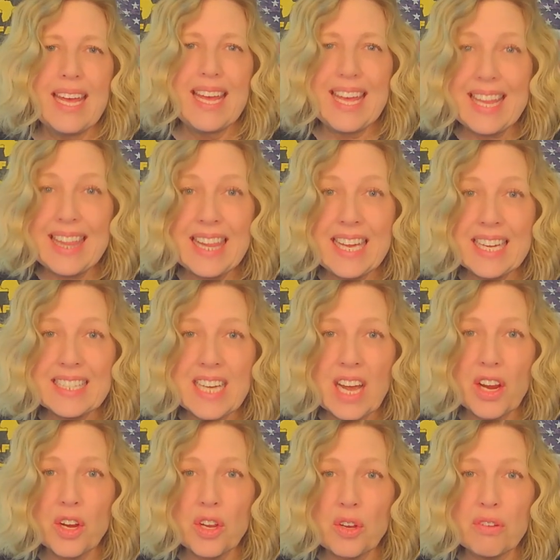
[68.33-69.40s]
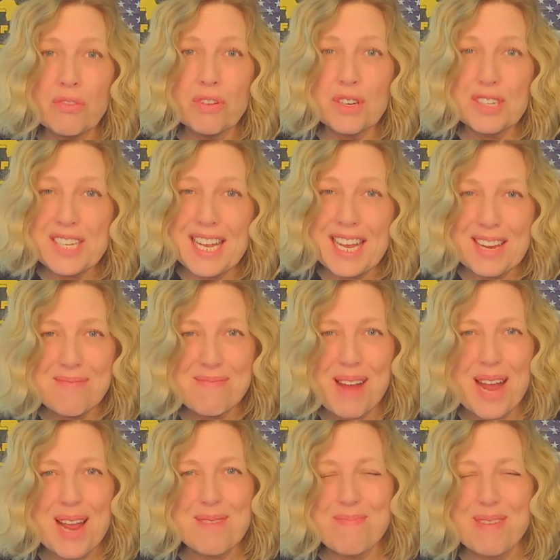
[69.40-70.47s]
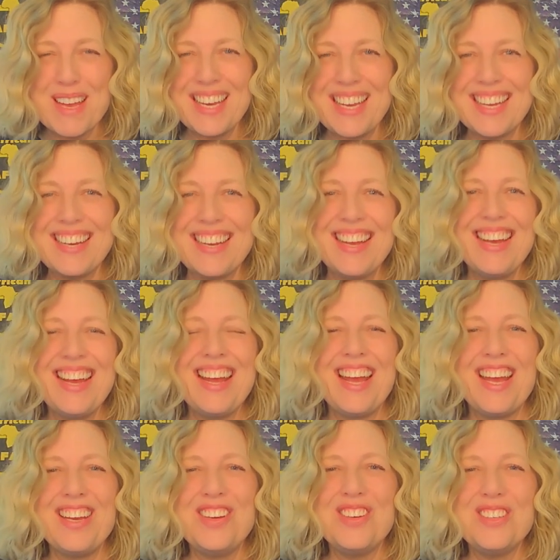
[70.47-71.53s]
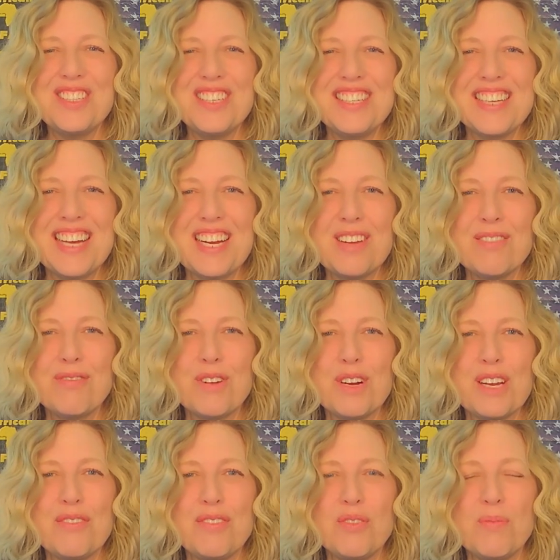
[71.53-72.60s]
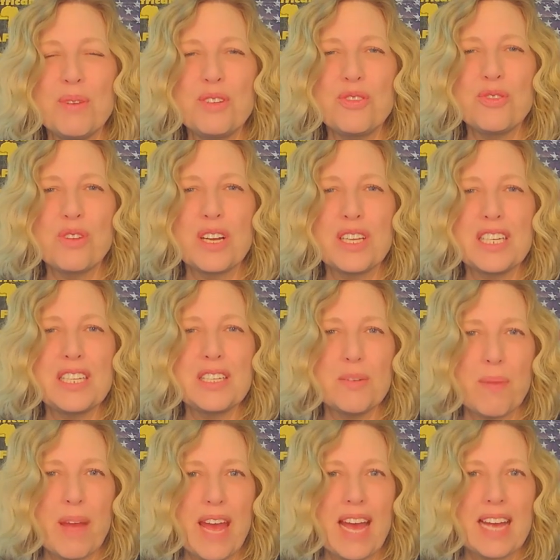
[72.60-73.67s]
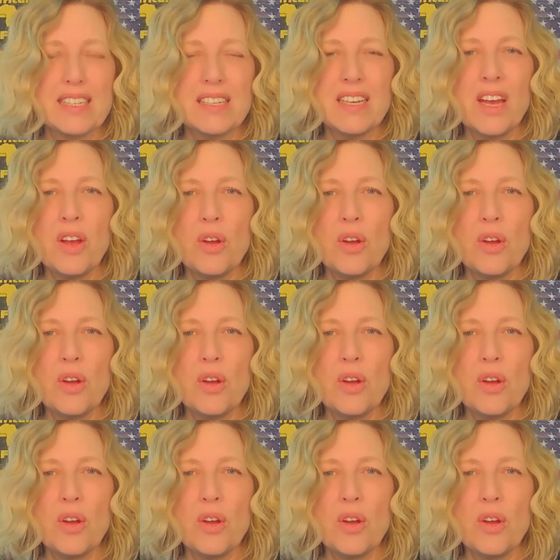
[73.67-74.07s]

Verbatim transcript: in the entire universe, in my opinion, and you should sign up for it if you've been struggling to pass.